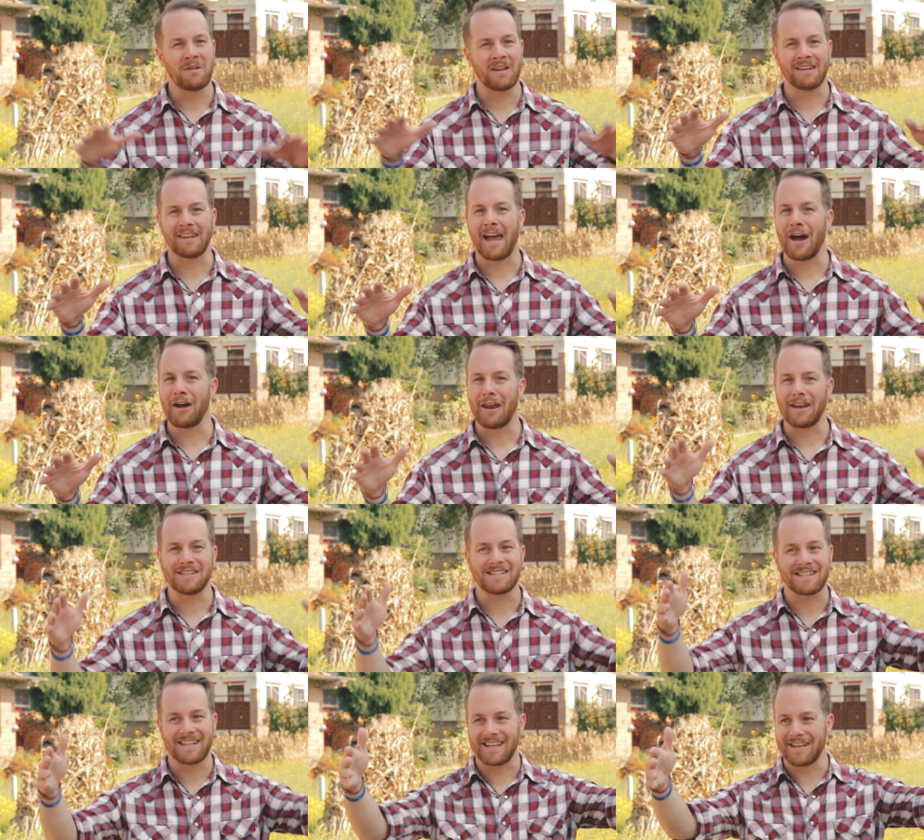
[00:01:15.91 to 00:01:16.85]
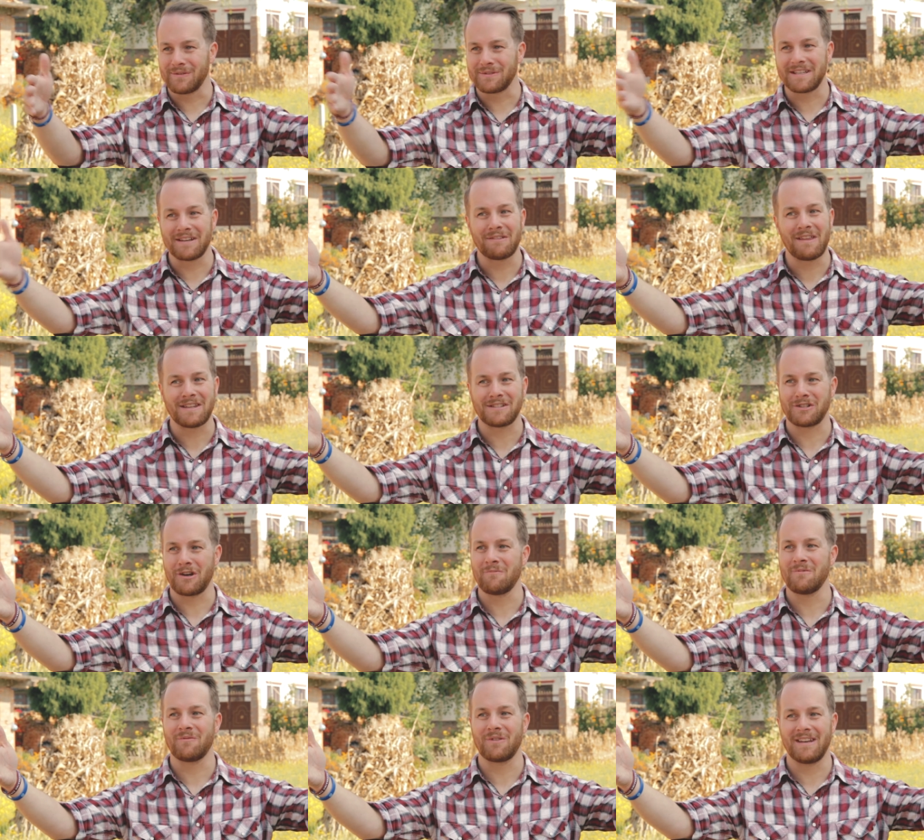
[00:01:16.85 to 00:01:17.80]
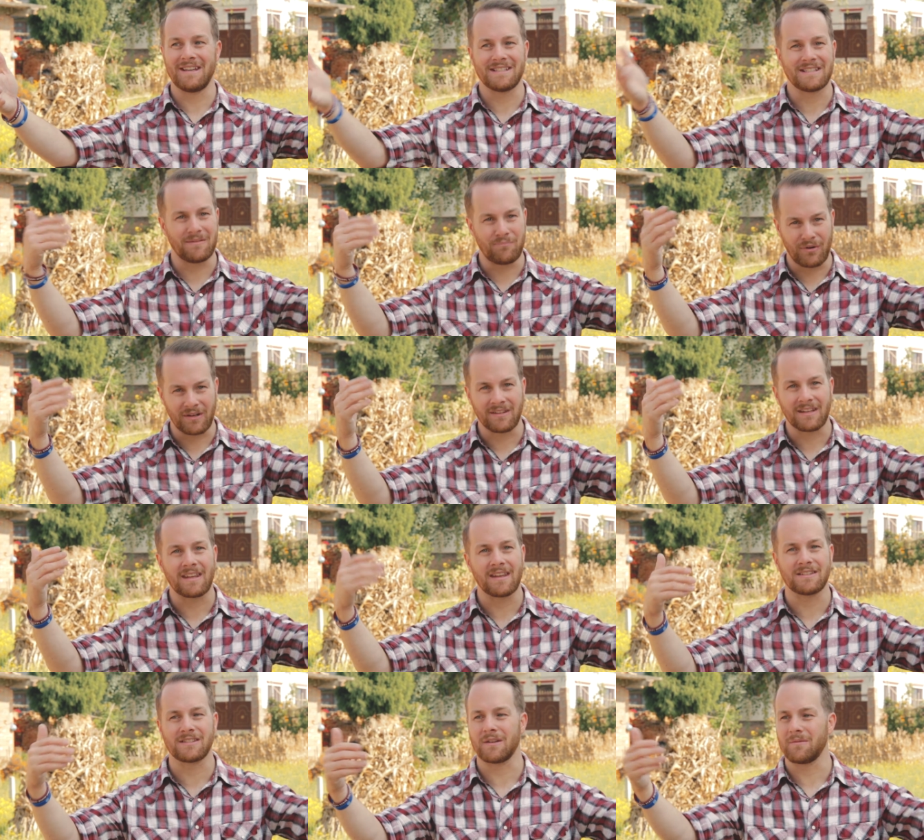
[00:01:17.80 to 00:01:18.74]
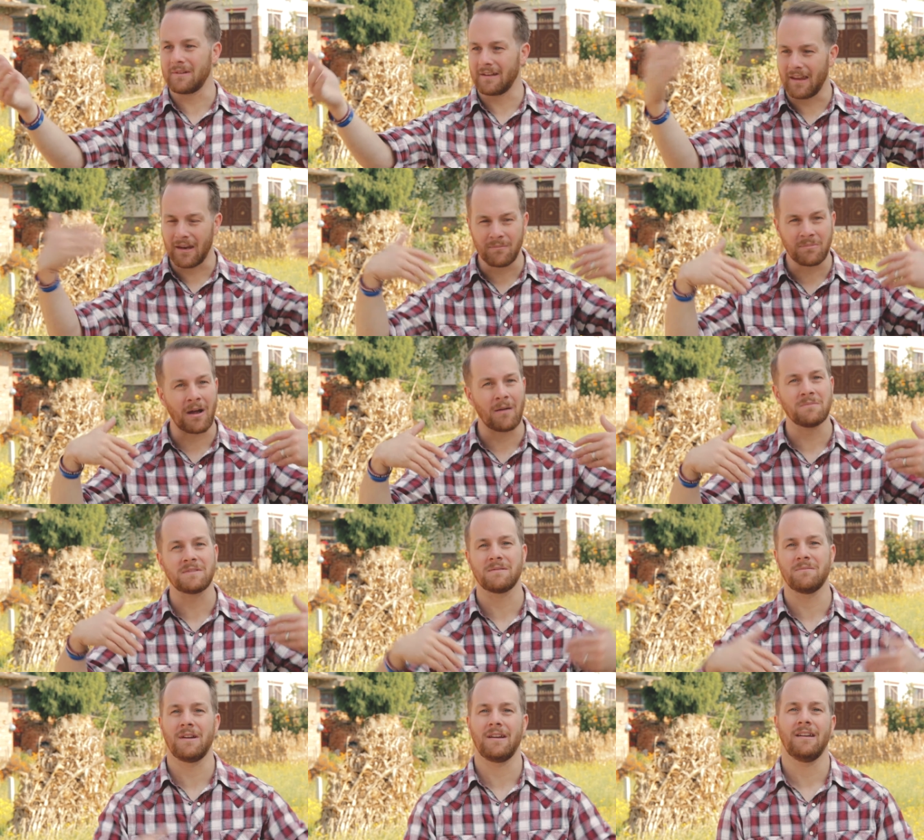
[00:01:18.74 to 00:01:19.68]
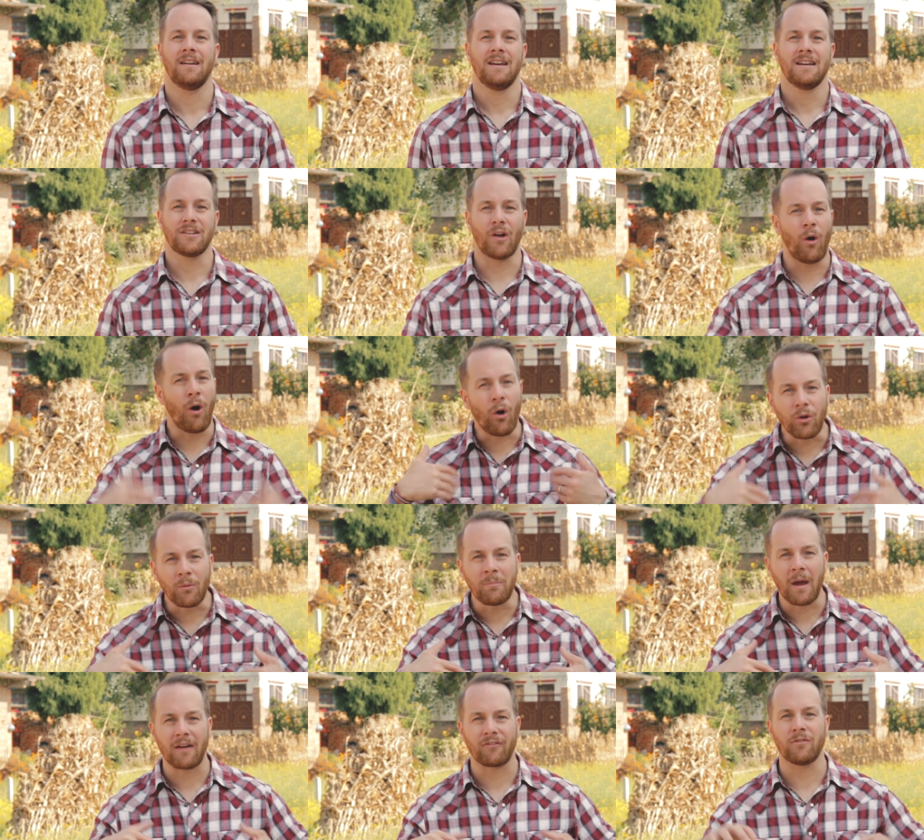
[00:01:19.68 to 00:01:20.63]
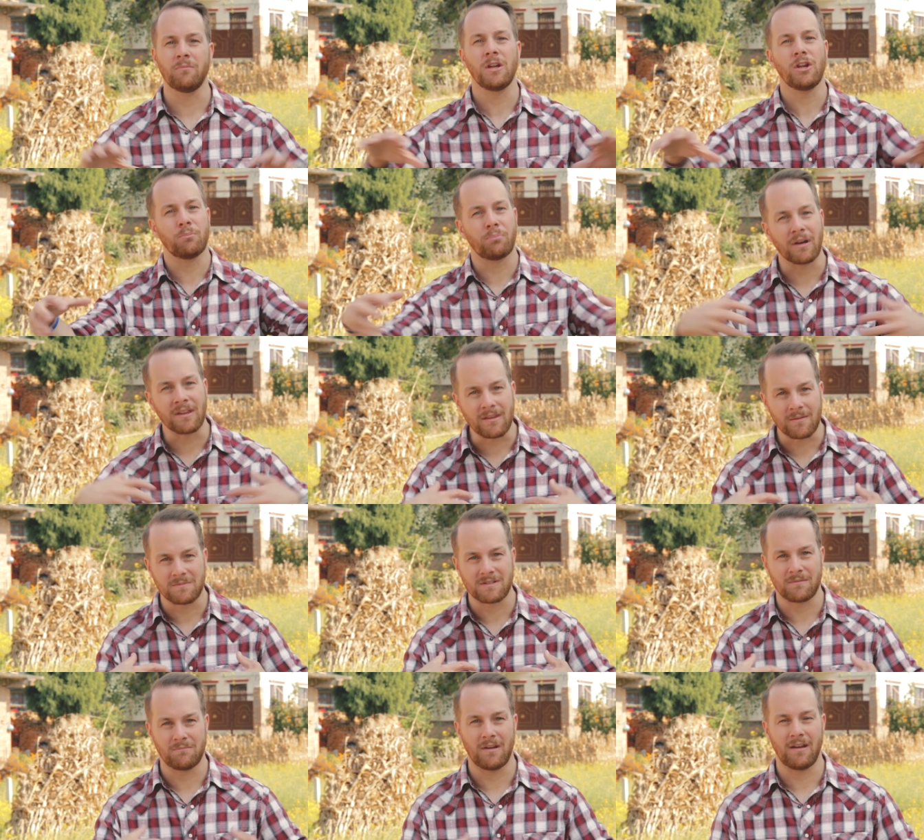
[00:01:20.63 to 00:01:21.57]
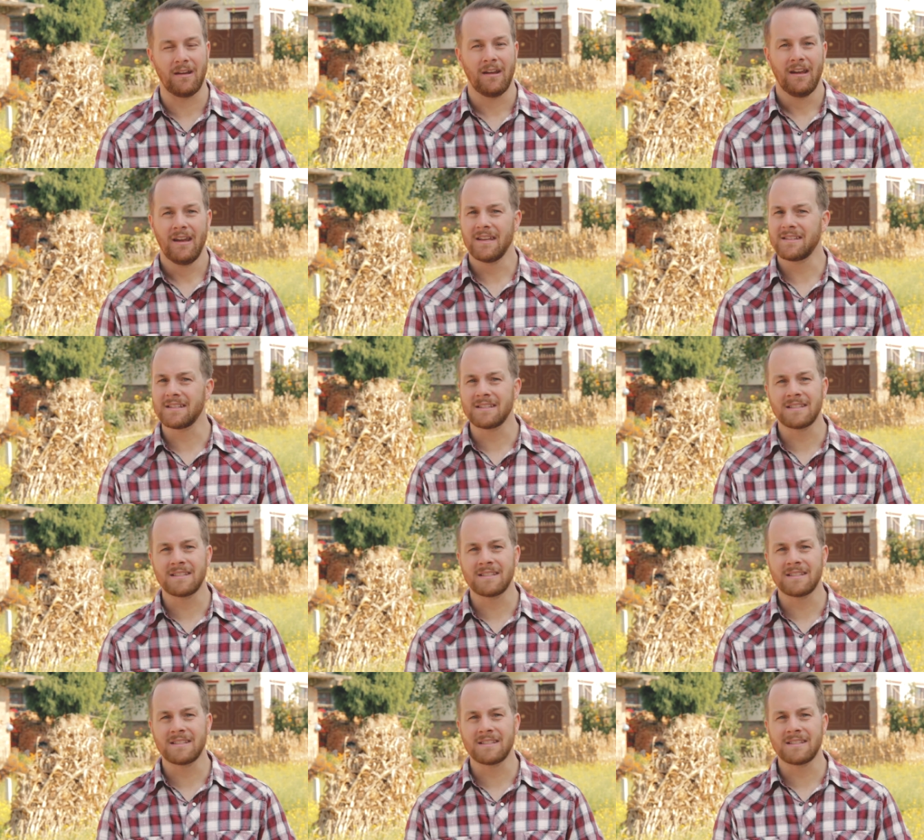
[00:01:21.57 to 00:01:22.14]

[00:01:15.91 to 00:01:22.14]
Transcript: being loud, I just think it was during that sermon when he said, bring the kids to me, let them come to me. Don't hold them back from me, you bring them to me. It's